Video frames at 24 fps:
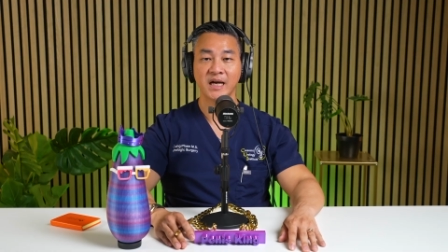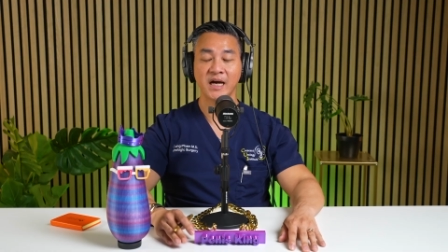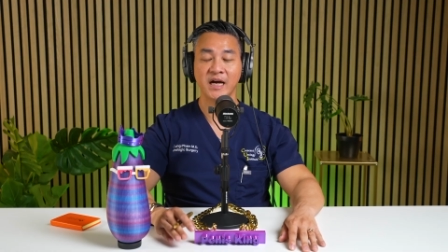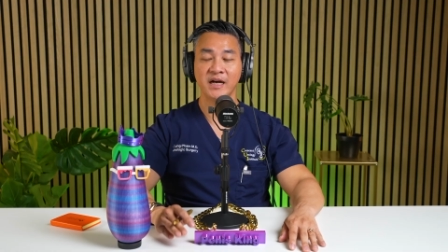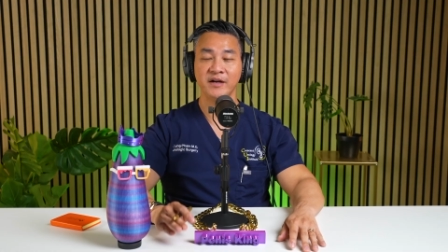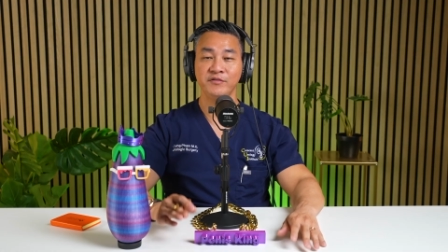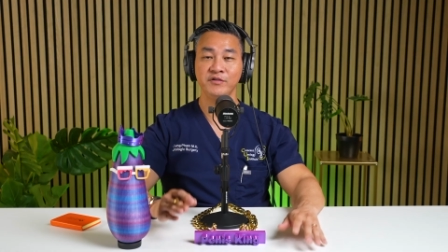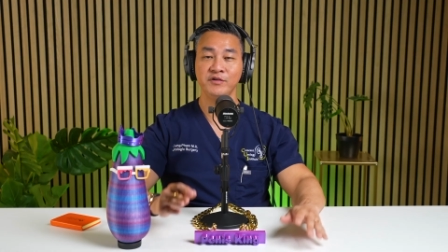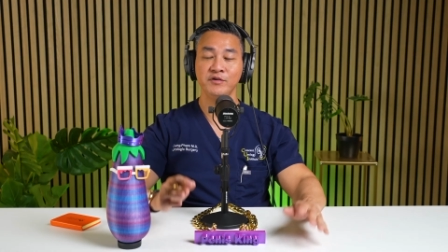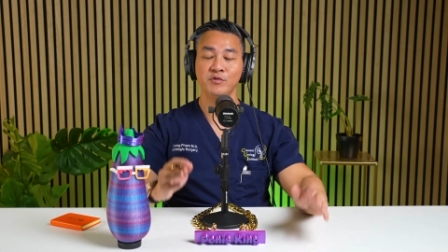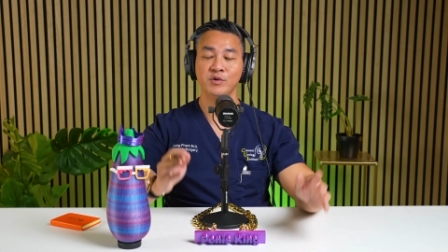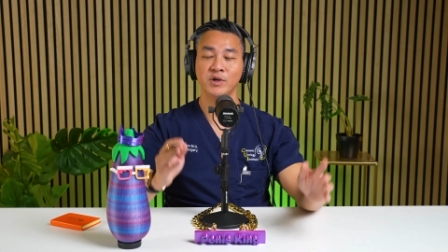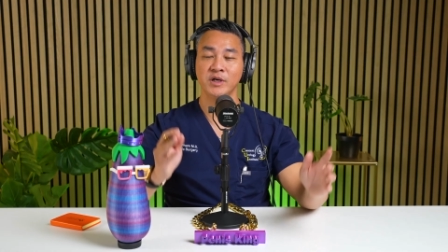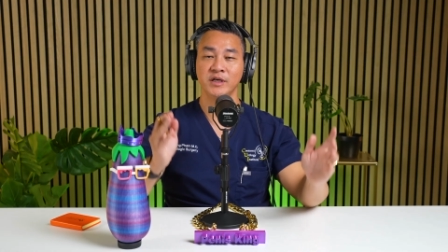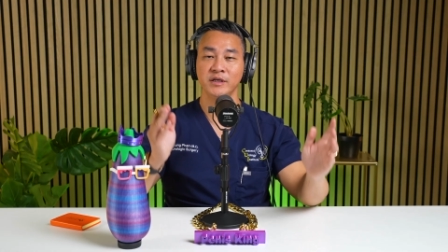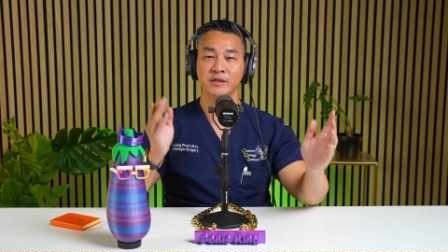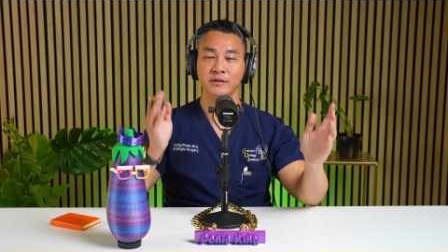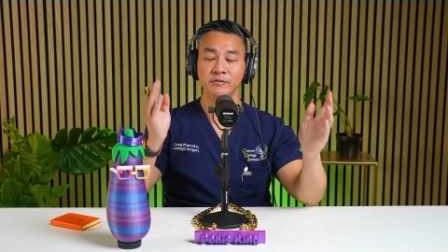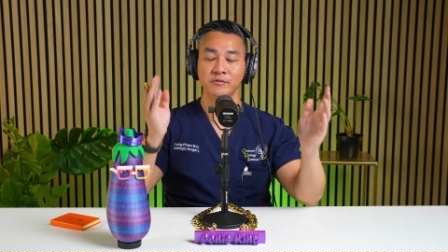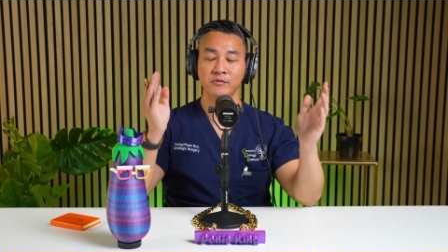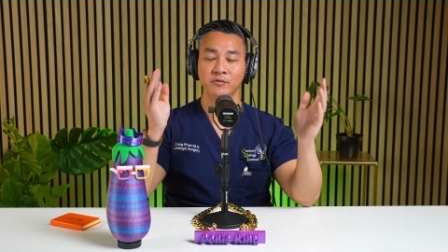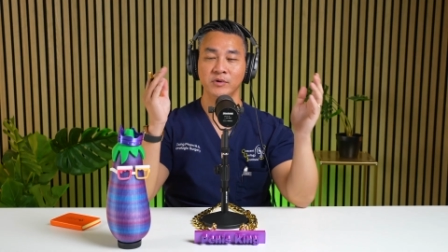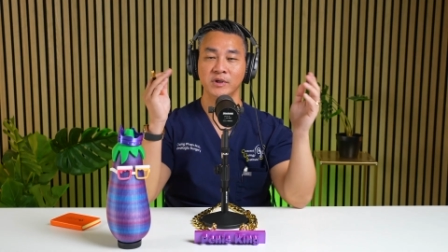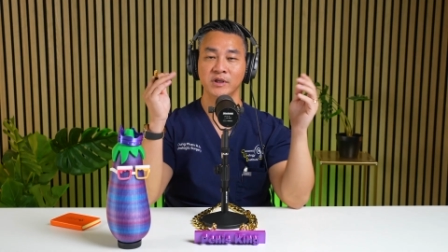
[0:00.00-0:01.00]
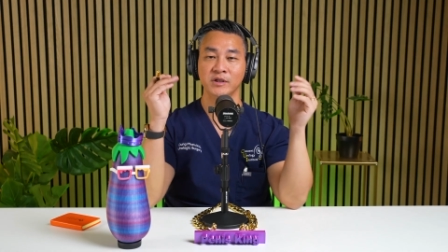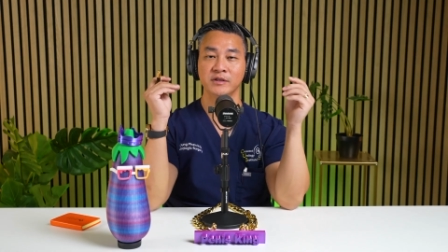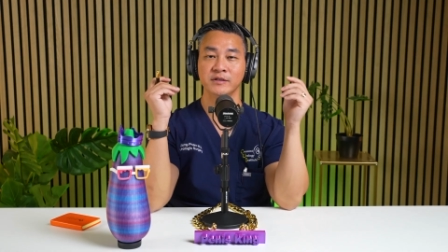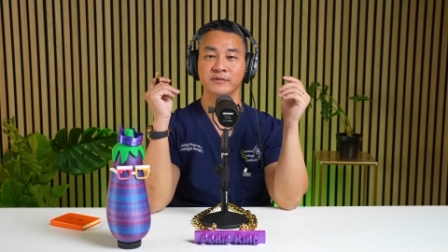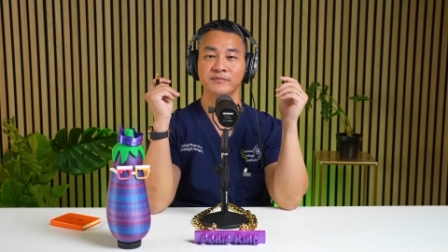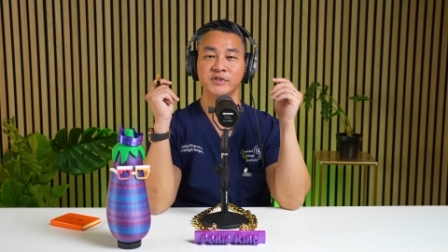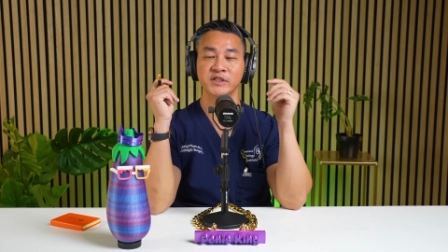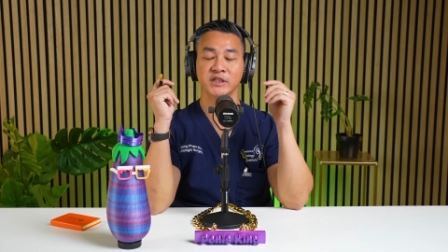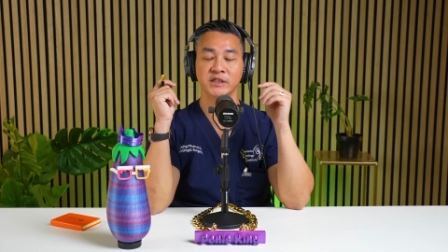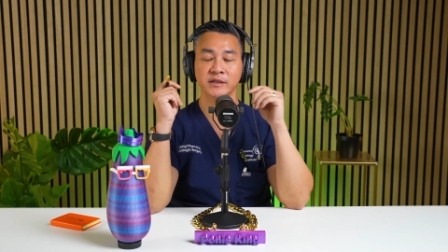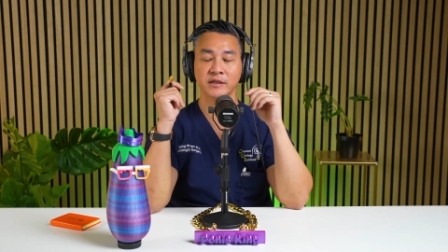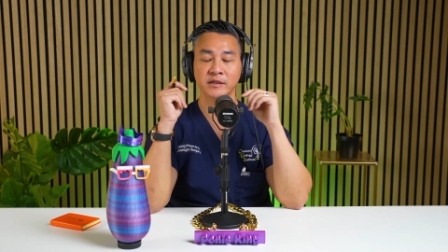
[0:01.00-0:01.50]
Hi everyone, welcome
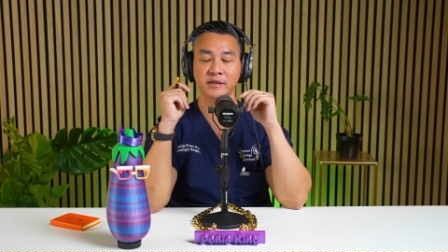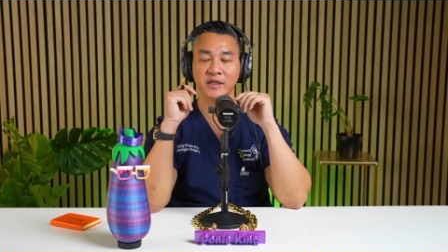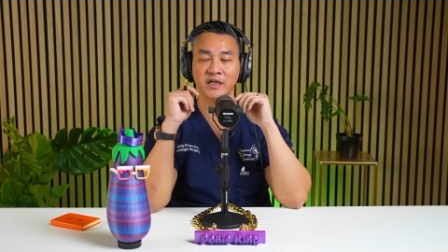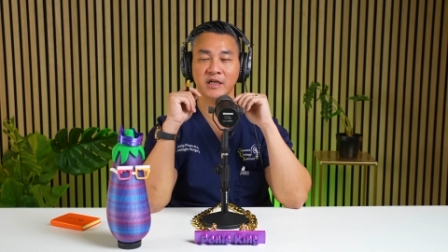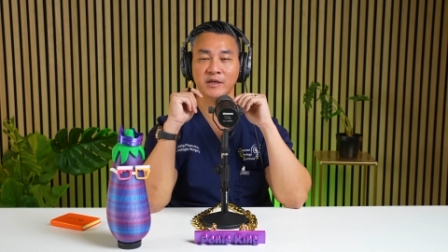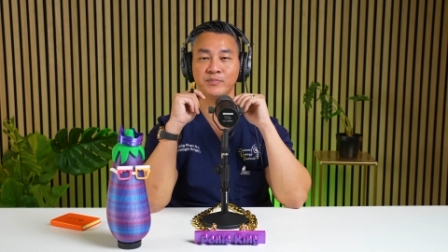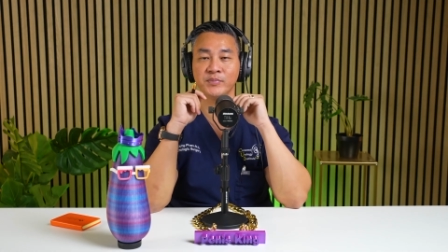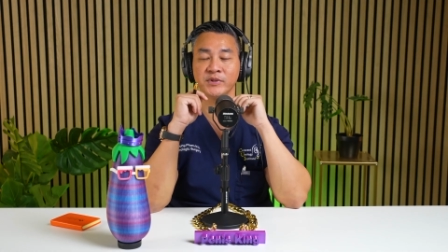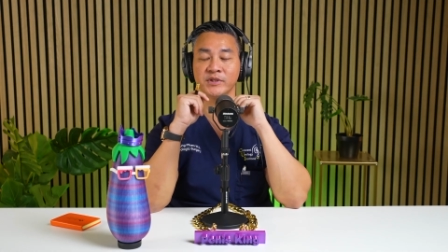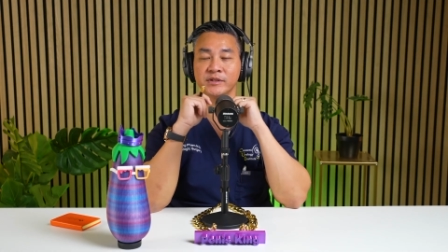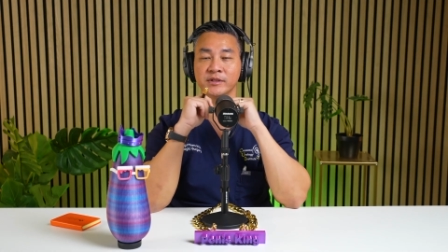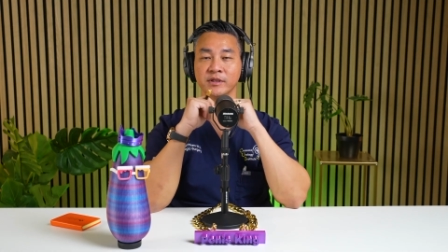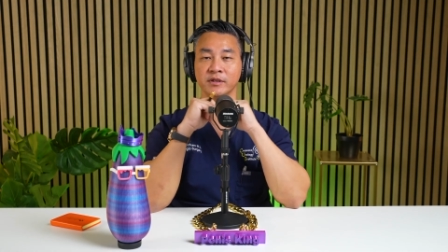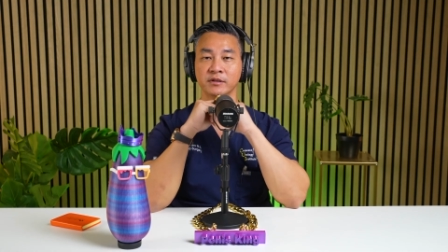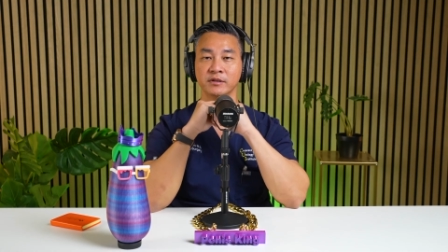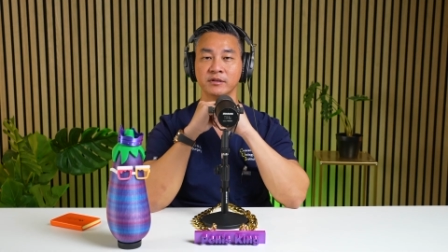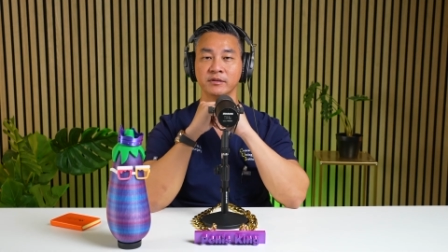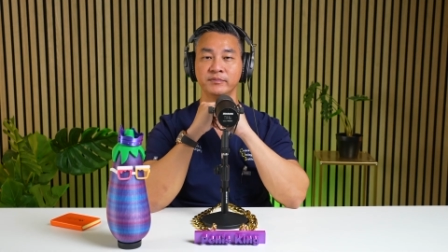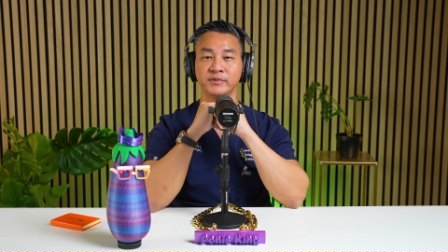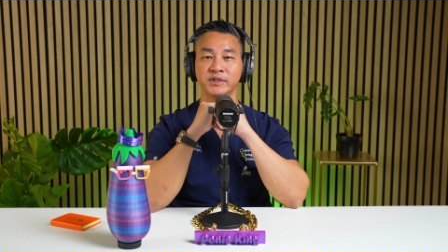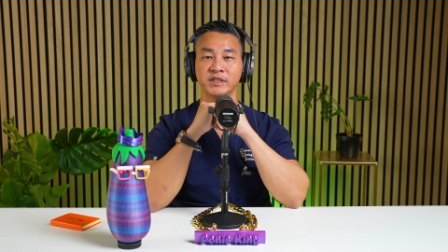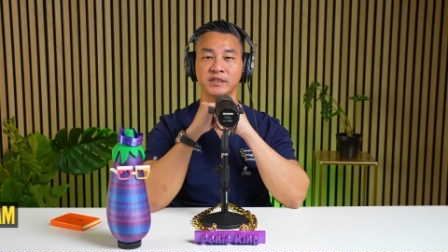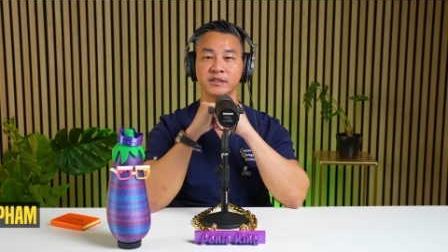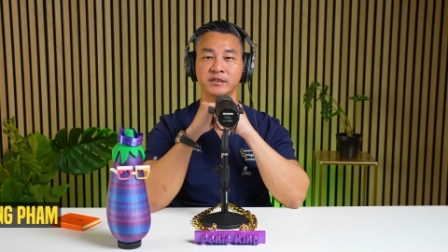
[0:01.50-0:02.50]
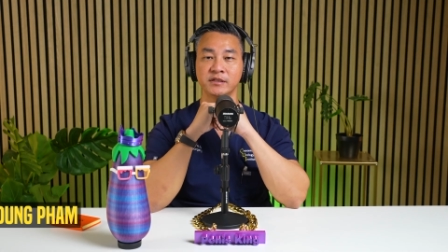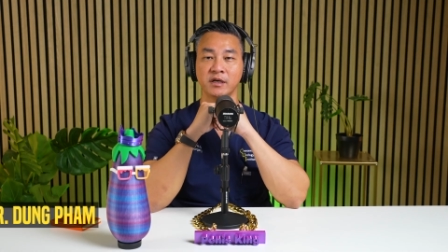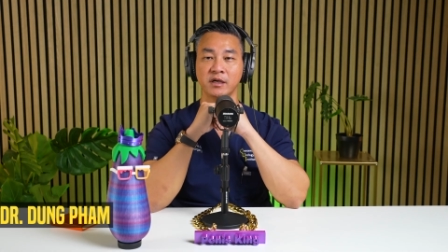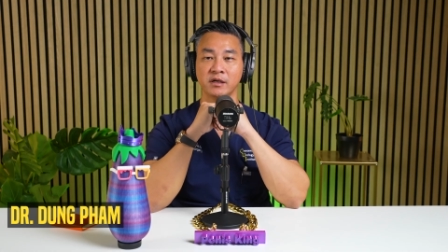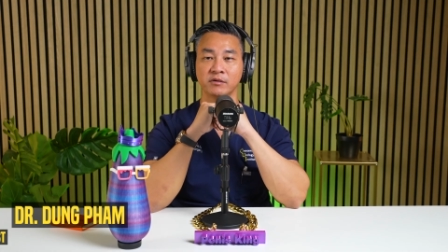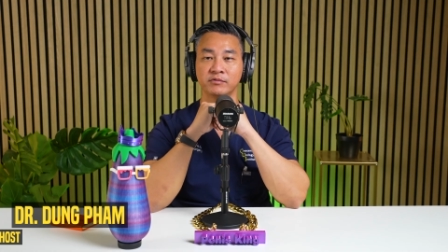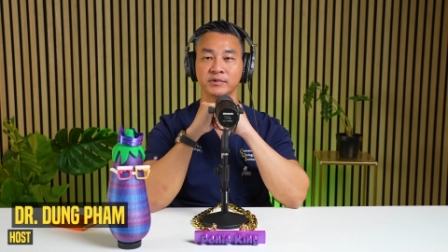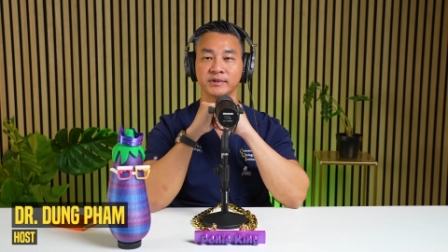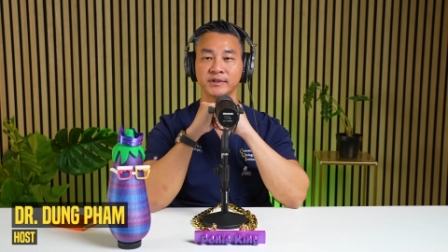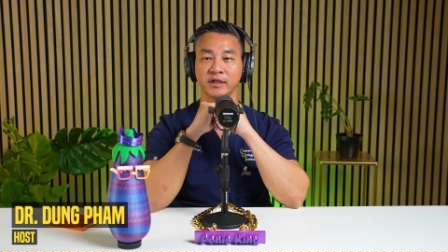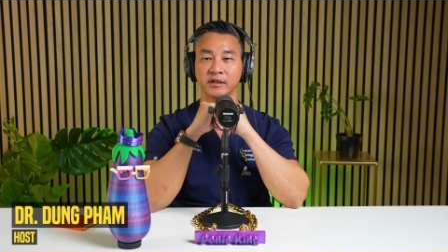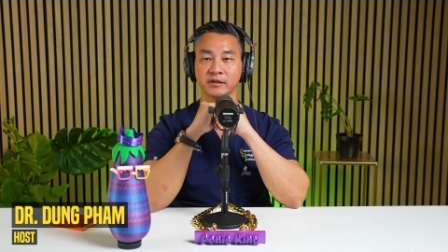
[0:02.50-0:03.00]
to another episode of
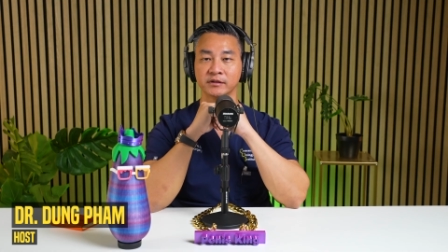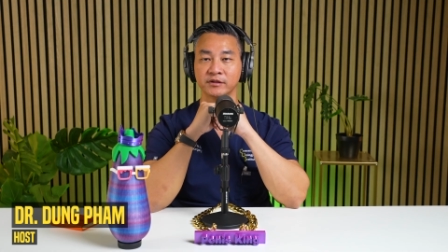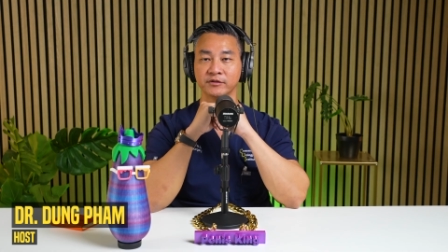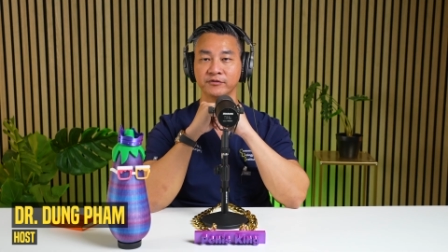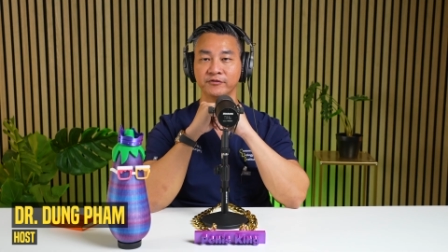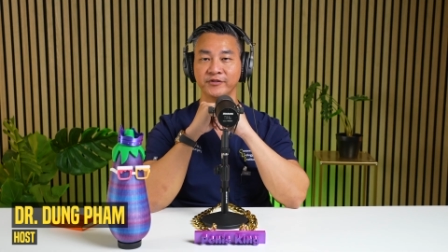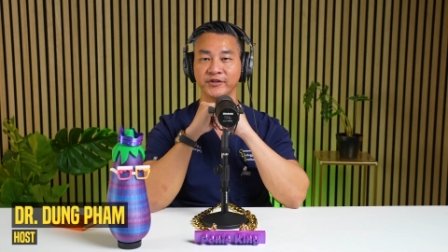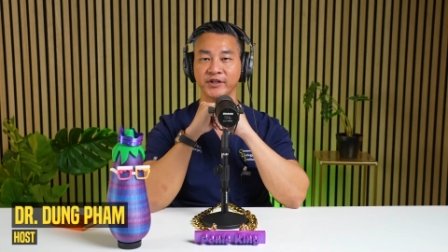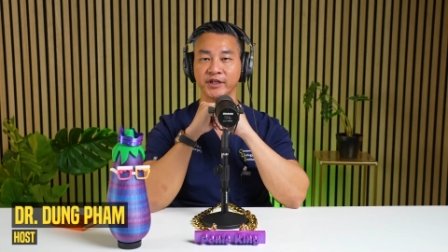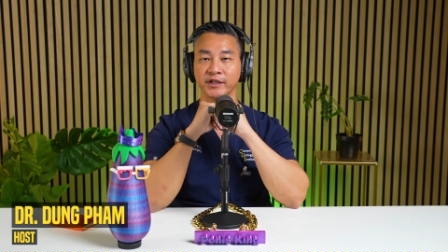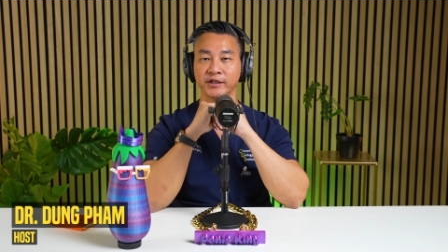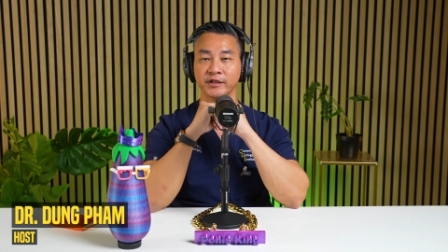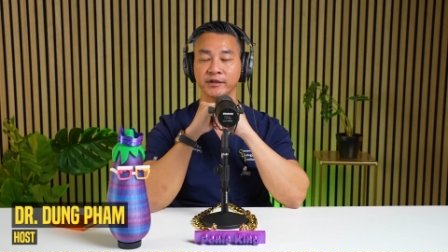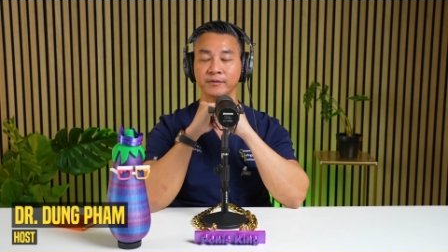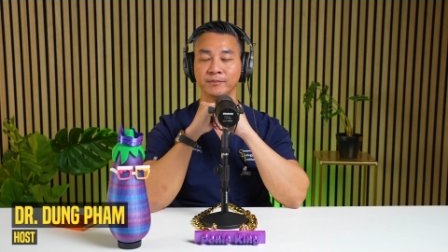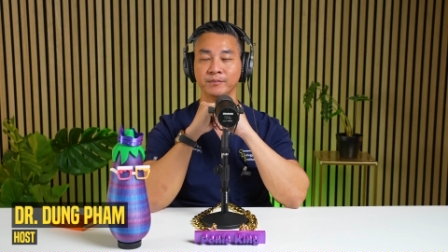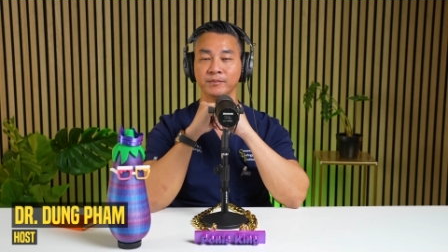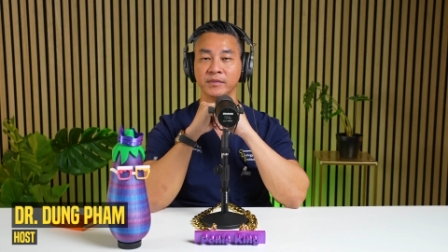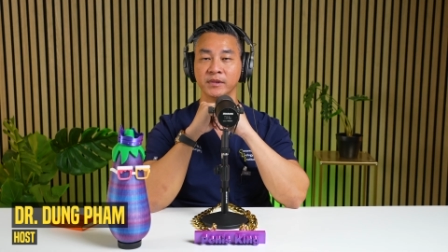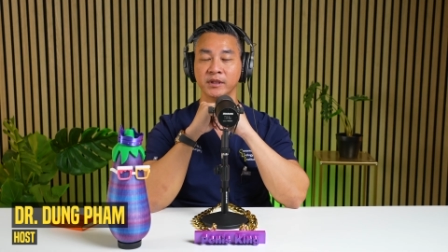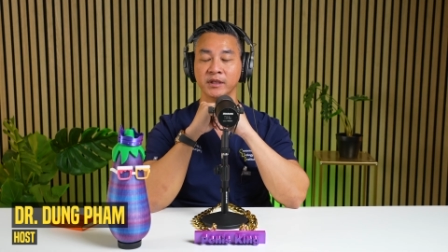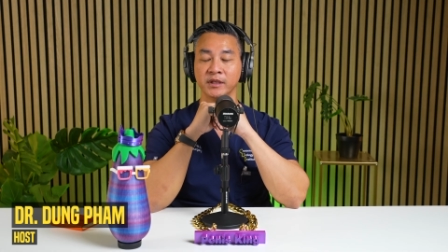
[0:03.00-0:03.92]
D-Talk with Dr. Fam.